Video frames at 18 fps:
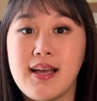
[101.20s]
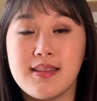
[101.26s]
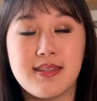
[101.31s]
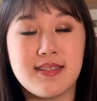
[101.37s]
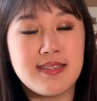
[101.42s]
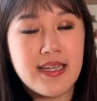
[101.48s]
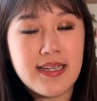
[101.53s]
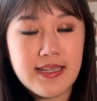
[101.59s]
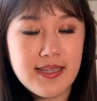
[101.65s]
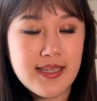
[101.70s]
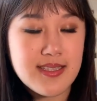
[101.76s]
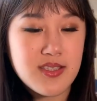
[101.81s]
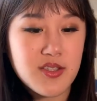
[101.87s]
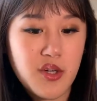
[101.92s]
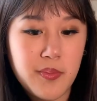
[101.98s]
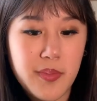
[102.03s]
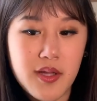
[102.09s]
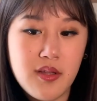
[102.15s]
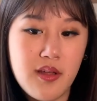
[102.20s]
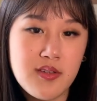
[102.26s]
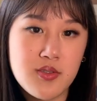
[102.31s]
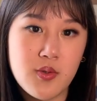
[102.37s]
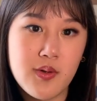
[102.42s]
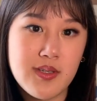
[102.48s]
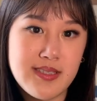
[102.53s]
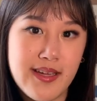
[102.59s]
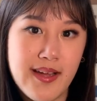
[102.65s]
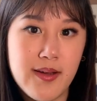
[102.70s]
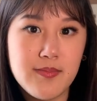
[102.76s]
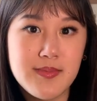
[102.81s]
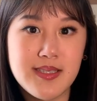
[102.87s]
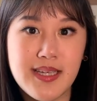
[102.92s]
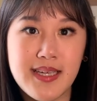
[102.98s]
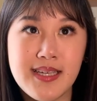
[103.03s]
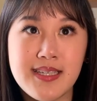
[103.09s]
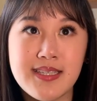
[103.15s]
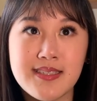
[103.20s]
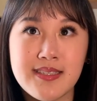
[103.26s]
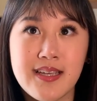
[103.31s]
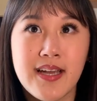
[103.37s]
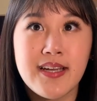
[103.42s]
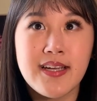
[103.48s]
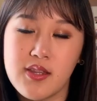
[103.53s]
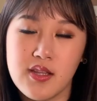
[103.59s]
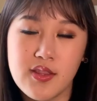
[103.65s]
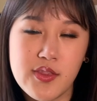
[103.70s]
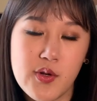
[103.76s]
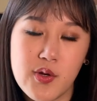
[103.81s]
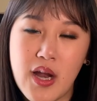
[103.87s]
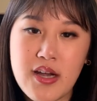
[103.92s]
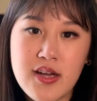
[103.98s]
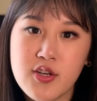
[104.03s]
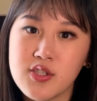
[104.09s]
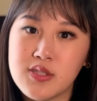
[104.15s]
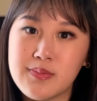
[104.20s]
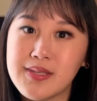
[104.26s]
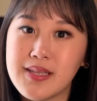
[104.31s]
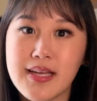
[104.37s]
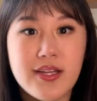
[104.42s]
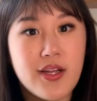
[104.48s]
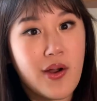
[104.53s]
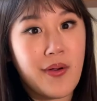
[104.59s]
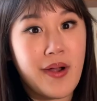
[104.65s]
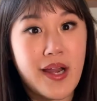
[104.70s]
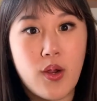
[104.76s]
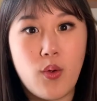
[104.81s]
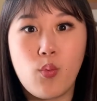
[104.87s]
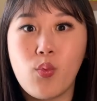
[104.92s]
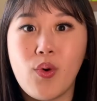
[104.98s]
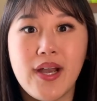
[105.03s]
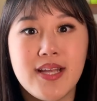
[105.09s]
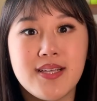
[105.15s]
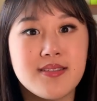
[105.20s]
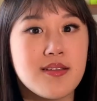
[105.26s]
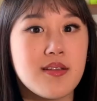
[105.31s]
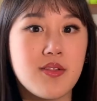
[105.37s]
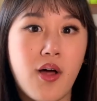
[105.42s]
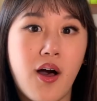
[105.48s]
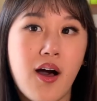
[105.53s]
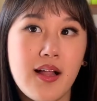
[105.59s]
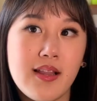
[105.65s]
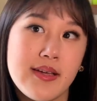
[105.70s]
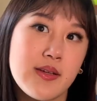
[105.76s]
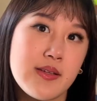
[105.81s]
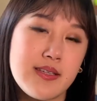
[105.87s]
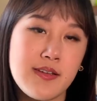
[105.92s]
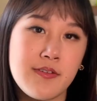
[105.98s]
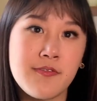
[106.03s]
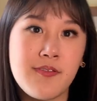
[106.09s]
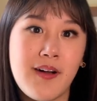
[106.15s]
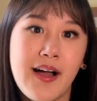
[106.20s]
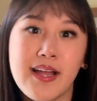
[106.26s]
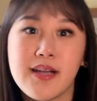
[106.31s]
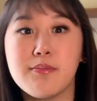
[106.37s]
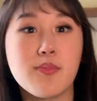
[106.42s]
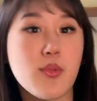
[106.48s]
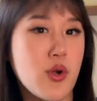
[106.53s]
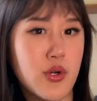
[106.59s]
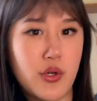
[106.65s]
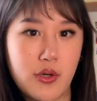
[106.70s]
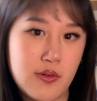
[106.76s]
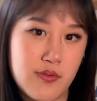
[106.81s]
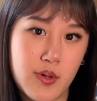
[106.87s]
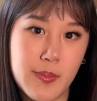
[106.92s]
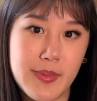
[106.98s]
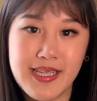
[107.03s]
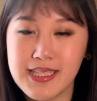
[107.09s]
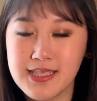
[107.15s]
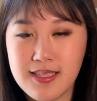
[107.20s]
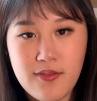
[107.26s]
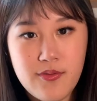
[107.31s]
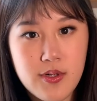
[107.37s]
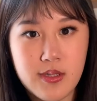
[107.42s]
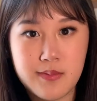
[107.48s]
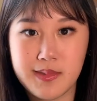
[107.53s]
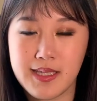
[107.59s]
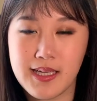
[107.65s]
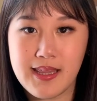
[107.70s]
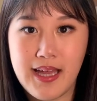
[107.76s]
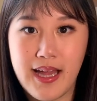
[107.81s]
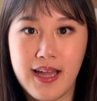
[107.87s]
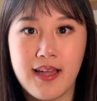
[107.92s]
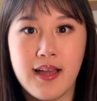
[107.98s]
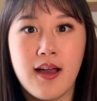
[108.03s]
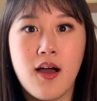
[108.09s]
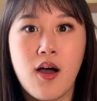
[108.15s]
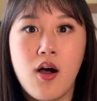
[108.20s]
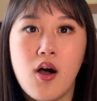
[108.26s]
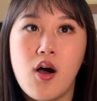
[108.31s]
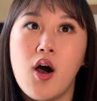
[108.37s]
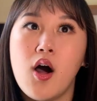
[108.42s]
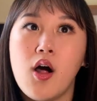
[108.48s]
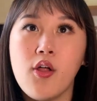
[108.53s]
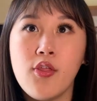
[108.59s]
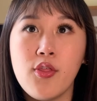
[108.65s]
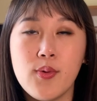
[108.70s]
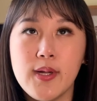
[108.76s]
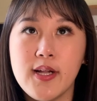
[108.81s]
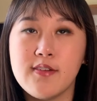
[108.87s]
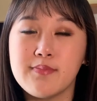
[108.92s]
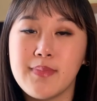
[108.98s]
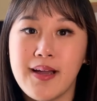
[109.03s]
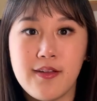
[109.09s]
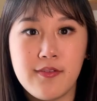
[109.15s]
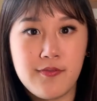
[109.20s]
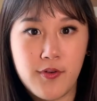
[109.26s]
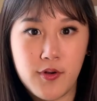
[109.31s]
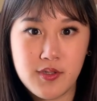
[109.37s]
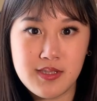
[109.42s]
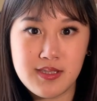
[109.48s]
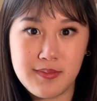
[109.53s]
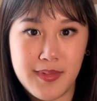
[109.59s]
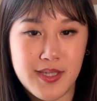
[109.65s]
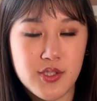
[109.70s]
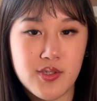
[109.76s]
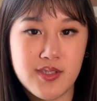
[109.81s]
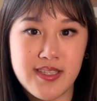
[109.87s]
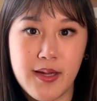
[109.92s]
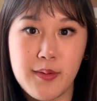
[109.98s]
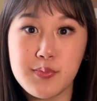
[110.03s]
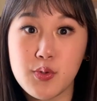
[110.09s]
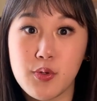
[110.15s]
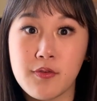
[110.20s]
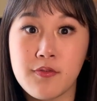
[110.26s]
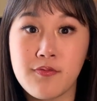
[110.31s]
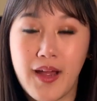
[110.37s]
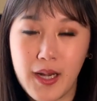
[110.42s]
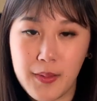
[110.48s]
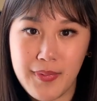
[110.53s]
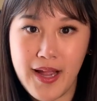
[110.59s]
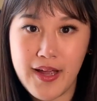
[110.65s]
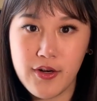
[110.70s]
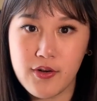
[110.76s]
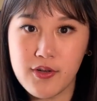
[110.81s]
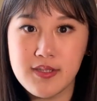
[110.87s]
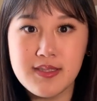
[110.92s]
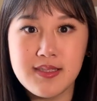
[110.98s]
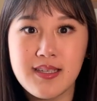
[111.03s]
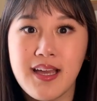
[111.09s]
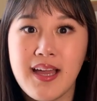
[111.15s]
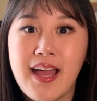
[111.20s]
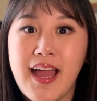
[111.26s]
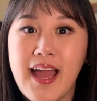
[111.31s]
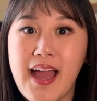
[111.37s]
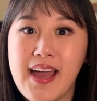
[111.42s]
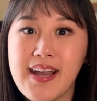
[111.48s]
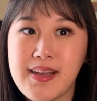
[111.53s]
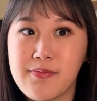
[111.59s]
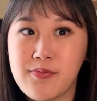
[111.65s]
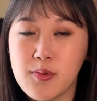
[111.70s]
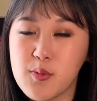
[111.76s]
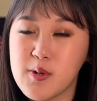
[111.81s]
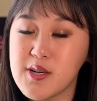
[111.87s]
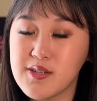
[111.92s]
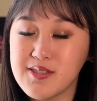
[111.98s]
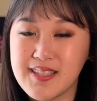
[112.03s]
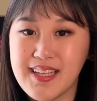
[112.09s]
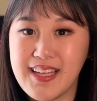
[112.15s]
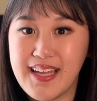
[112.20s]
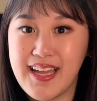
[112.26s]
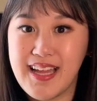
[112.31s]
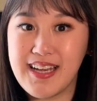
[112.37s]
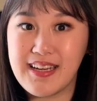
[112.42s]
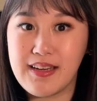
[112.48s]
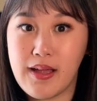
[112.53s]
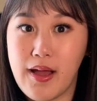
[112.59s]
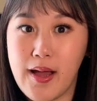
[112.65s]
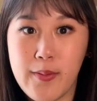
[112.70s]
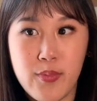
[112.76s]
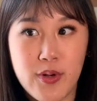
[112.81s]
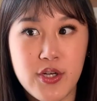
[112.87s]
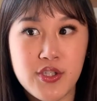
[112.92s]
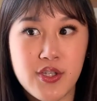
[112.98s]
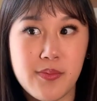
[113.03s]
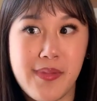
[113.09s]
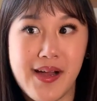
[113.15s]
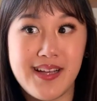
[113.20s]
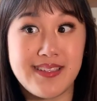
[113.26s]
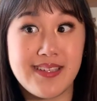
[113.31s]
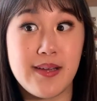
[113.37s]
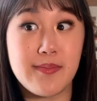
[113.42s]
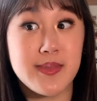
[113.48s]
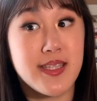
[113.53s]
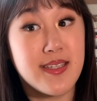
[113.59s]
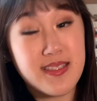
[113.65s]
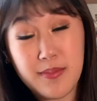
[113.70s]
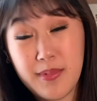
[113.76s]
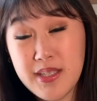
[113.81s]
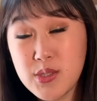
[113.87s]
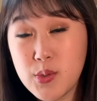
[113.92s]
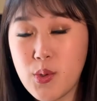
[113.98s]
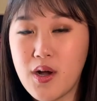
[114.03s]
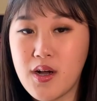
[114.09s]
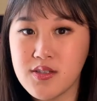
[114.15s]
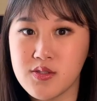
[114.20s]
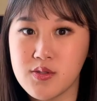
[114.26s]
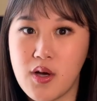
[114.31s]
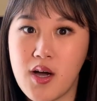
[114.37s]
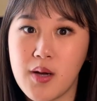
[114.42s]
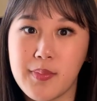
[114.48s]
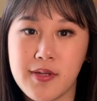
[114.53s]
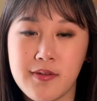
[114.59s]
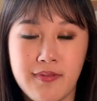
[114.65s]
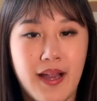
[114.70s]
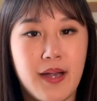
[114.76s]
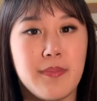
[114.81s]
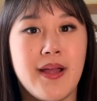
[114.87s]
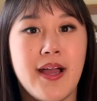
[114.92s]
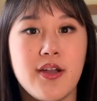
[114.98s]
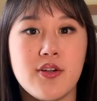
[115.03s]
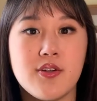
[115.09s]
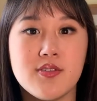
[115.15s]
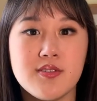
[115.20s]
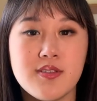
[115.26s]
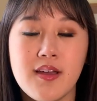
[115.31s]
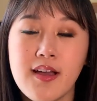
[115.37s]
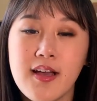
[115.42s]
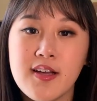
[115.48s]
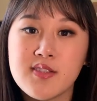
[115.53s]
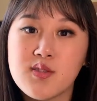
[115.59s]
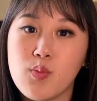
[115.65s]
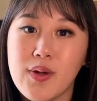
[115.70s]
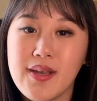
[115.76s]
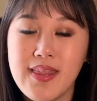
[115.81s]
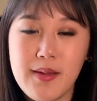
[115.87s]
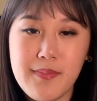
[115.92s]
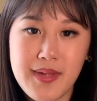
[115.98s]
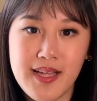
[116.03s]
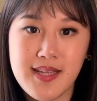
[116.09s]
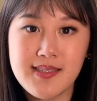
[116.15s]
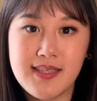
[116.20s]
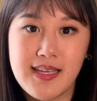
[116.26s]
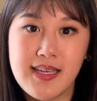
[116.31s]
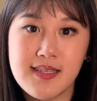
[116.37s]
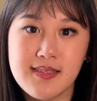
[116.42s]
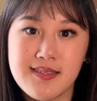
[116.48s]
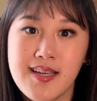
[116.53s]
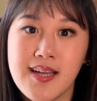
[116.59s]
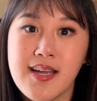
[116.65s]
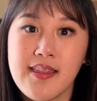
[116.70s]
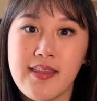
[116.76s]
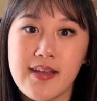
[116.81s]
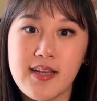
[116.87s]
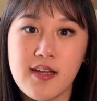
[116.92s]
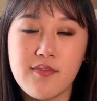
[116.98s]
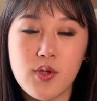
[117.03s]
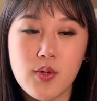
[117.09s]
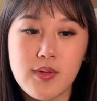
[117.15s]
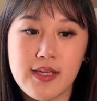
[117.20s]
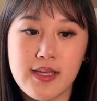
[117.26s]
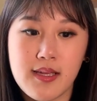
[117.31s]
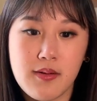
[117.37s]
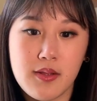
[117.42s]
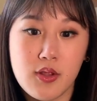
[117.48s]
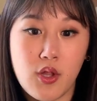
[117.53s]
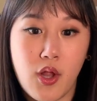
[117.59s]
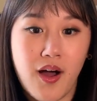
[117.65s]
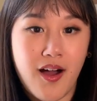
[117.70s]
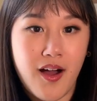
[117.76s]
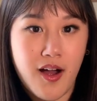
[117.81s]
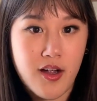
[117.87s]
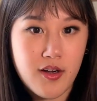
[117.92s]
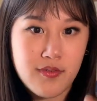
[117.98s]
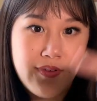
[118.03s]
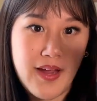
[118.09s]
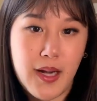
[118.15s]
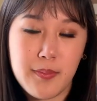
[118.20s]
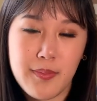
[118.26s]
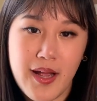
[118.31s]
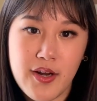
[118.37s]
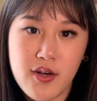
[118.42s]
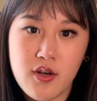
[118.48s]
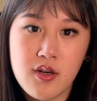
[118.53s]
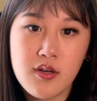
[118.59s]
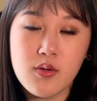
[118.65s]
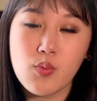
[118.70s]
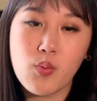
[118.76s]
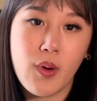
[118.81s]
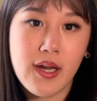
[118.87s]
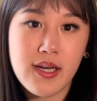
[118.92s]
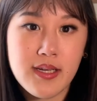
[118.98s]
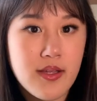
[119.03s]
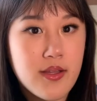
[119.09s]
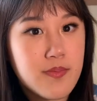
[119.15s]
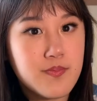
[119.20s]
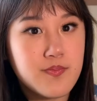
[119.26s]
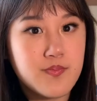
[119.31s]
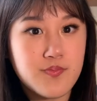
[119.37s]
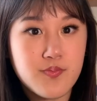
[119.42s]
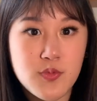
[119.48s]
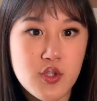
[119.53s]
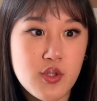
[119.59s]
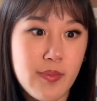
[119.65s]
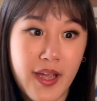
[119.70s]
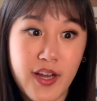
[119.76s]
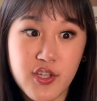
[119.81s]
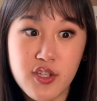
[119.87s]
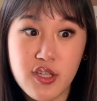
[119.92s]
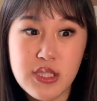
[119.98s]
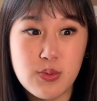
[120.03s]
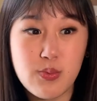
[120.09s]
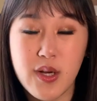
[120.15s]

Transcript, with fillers: The second thing to know about law school exams is they're not gonna just be like, all right, what is the law? Like, define murder for me. It's never gonna be like that. All three of my first semester exams were fact patterns, and from what I understand, I'm pretty sure my exams this semester will also all be fact patterns. So what that means is they give you like a long fact pattern, 1 to 2 pages.